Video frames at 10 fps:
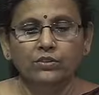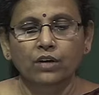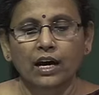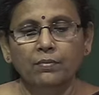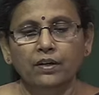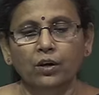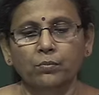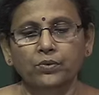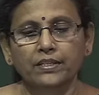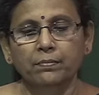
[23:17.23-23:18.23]
have a
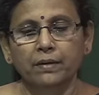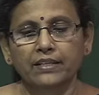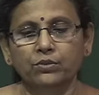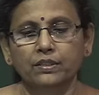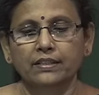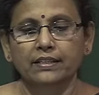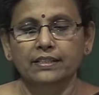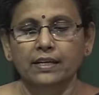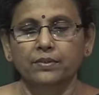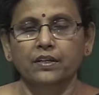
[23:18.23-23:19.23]
community page which
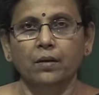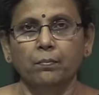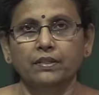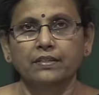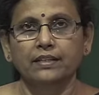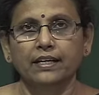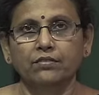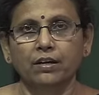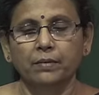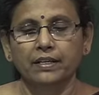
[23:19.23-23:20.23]
describes the company's
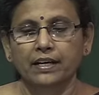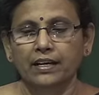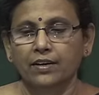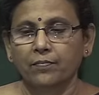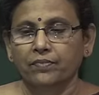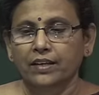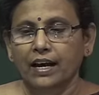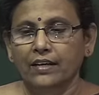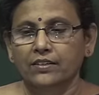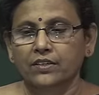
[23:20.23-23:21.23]
environmental
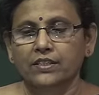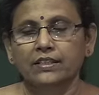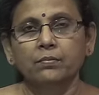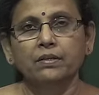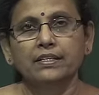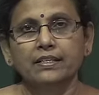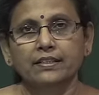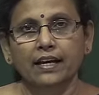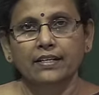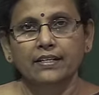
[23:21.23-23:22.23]
and sustainability,
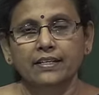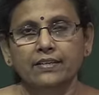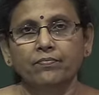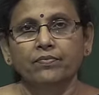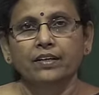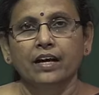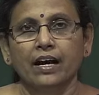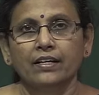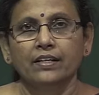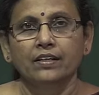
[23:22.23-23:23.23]
charity,
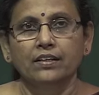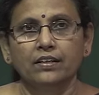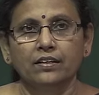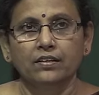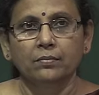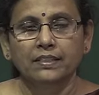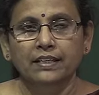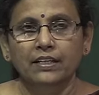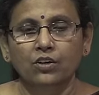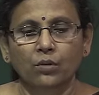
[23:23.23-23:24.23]
and
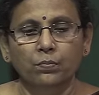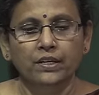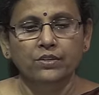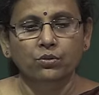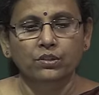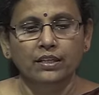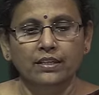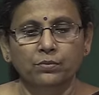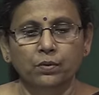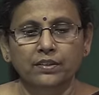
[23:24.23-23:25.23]
basically corporate social
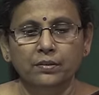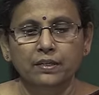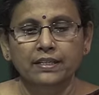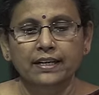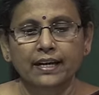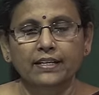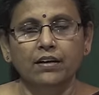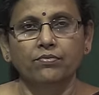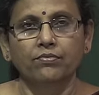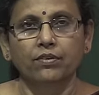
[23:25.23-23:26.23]
responsibility kind
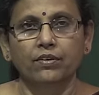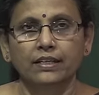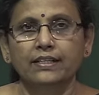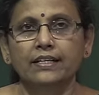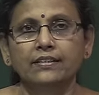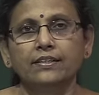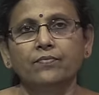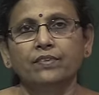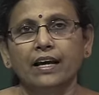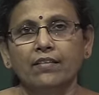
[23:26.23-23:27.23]
of details
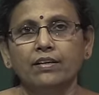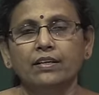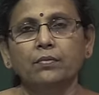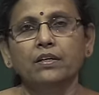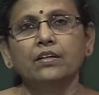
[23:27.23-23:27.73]
available